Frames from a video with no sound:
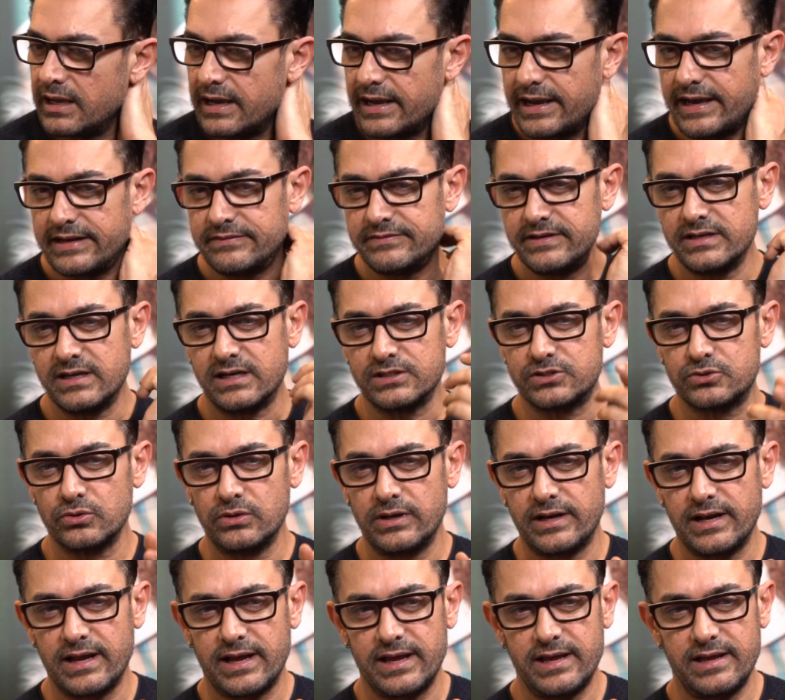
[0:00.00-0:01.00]
And when Atul
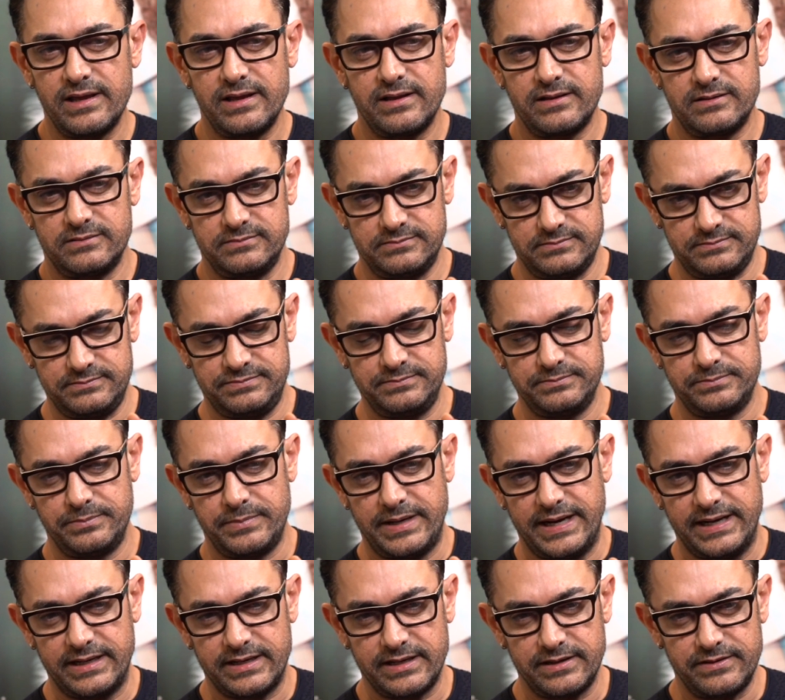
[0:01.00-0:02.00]
and I
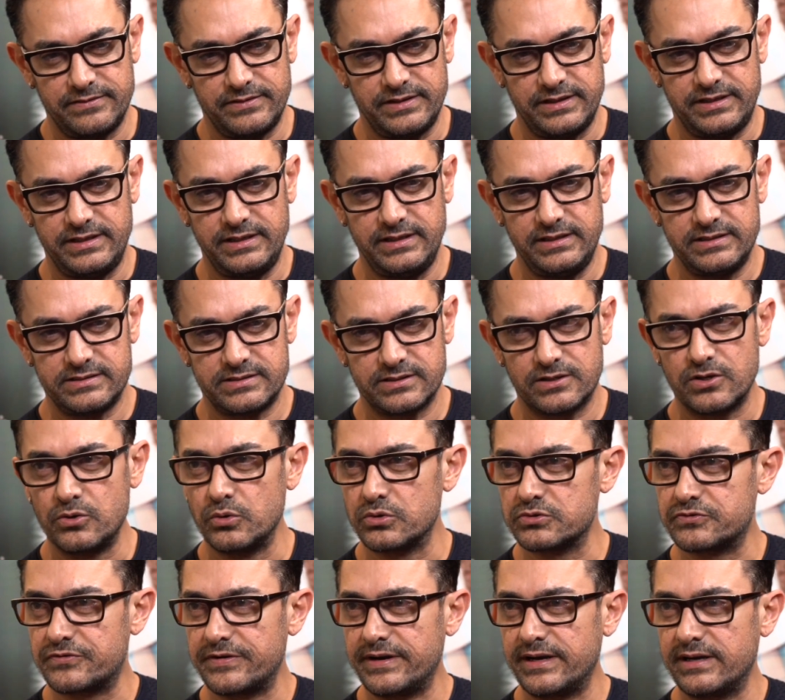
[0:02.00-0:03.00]
met, and he is a
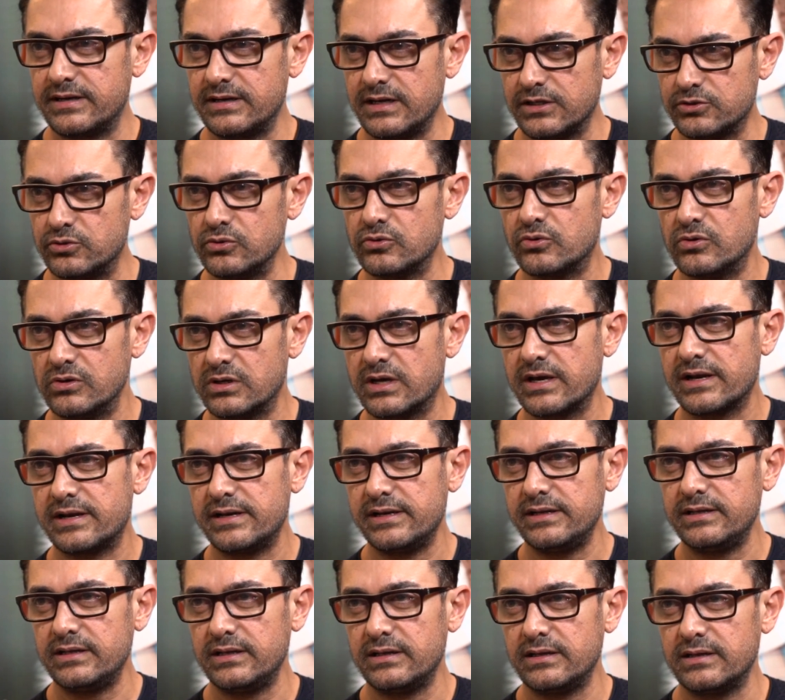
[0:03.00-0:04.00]
close friend, Atul
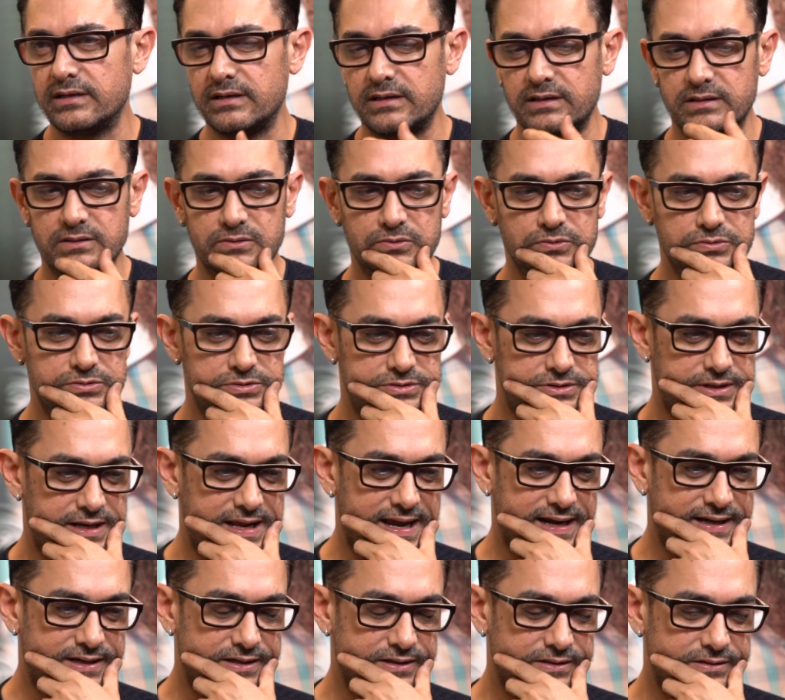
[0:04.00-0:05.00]
Kulkarni, who's an
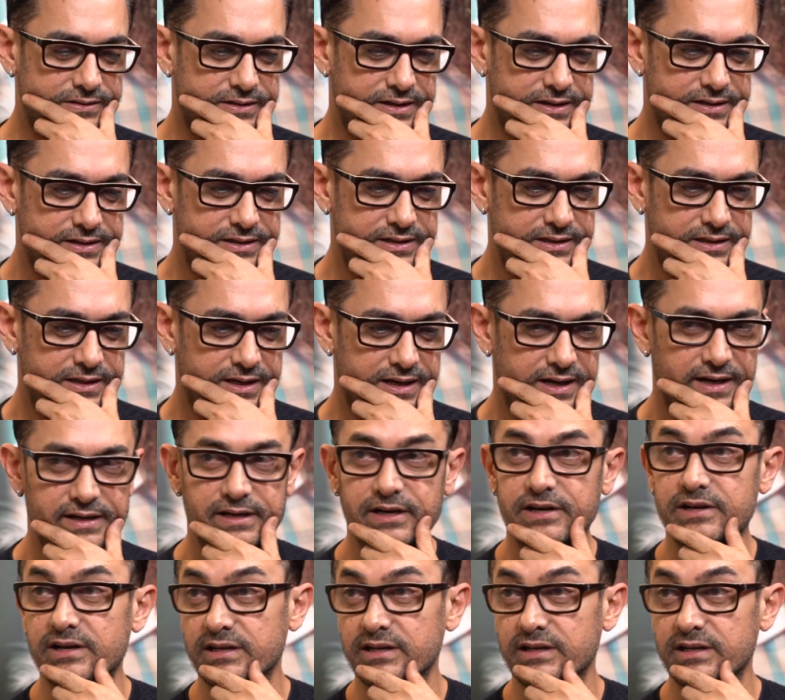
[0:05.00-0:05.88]
actor, and he and I did